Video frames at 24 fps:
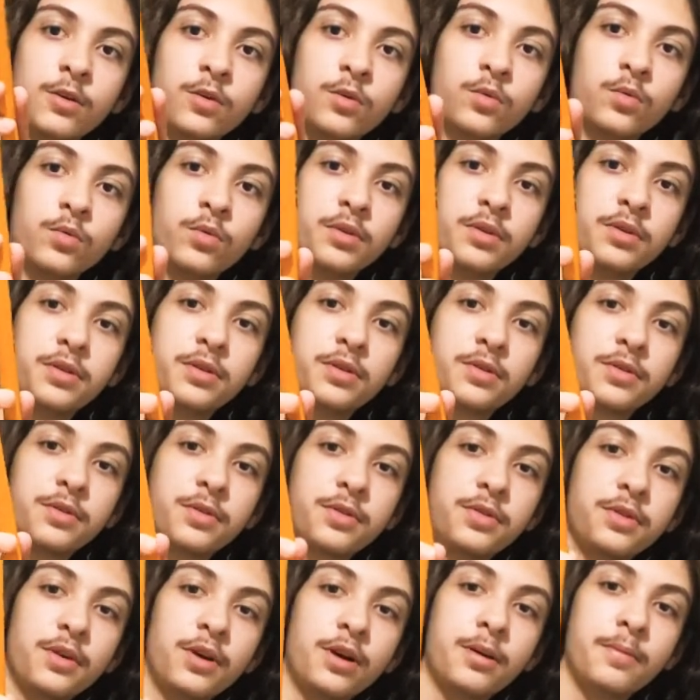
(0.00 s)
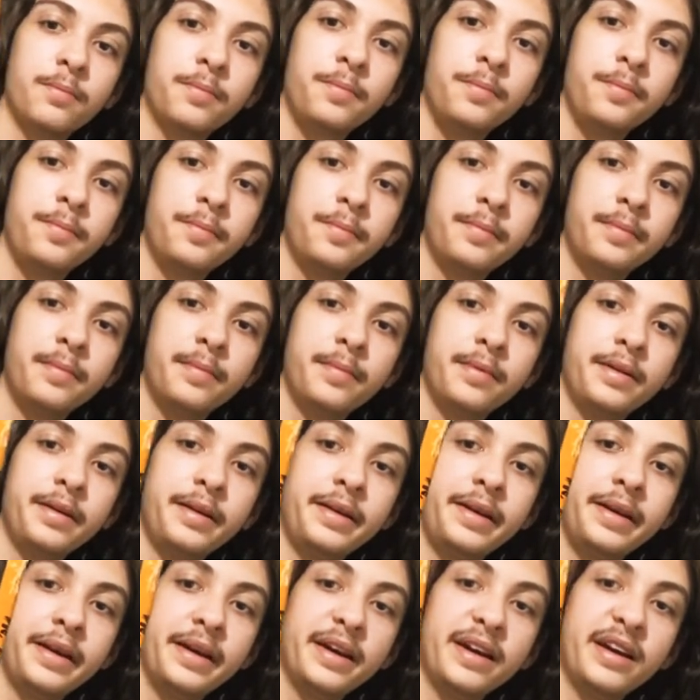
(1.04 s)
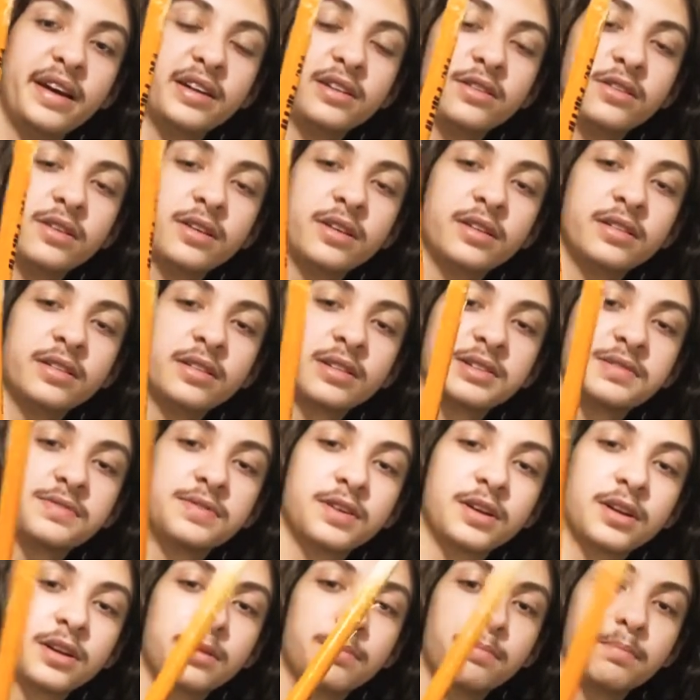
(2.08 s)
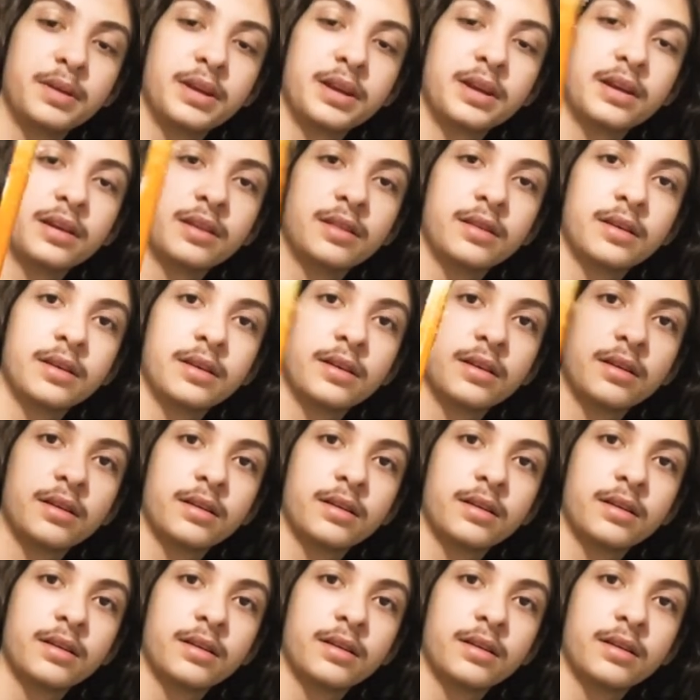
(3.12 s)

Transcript: with your thumb and your index finger being the